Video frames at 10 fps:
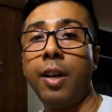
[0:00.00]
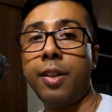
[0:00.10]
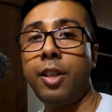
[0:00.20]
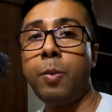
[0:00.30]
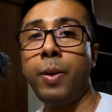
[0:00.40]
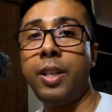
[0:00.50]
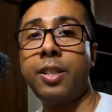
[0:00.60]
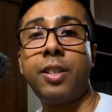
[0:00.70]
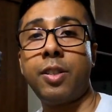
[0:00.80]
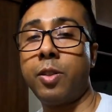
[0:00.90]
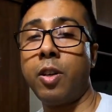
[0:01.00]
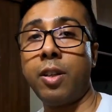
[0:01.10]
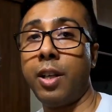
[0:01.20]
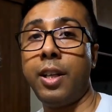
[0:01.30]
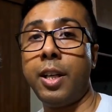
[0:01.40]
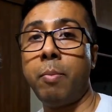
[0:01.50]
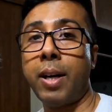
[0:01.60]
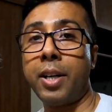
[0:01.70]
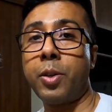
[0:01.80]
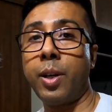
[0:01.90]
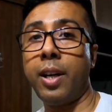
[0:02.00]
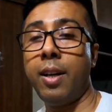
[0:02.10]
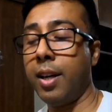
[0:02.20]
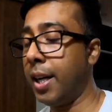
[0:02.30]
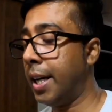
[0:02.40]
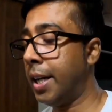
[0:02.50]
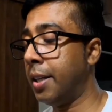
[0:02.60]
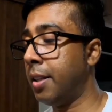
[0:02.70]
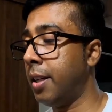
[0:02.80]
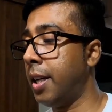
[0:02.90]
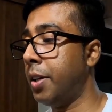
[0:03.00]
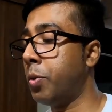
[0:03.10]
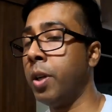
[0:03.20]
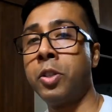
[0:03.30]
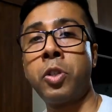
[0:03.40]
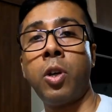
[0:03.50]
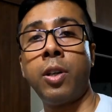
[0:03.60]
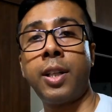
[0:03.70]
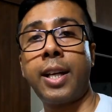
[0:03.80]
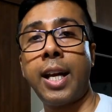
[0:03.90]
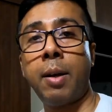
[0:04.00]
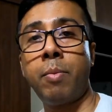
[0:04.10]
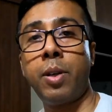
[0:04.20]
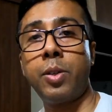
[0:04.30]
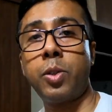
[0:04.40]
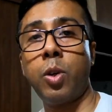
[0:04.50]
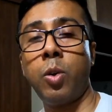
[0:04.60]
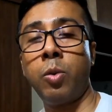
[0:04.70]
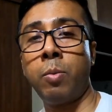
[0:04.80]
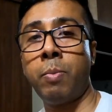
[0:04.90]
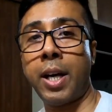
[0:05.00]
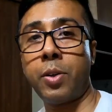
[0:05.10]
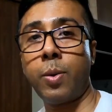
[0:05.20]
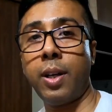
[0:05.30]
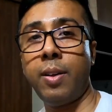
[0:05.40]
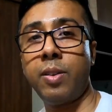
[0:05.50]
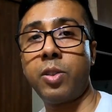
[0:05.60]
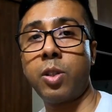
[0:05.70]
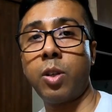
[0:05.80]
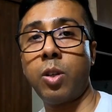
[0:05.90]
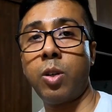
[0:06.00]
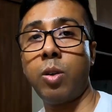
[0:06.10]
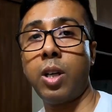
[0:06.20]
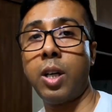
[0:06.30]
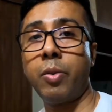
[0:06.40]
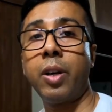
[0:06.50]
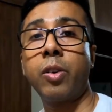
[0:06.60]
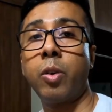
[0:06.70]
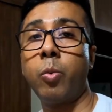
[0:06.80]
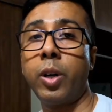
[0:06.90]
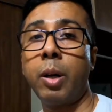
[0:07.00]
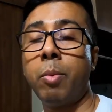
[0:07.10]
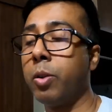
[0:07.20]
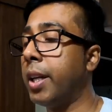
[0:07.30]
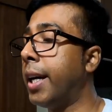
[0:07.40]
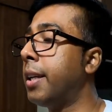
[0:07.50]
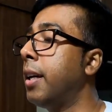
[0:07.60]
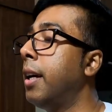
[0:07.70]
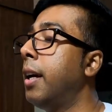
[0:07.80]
This piece does not need any battery, and it runs on the camera's own battery, so we're not going to worry about that.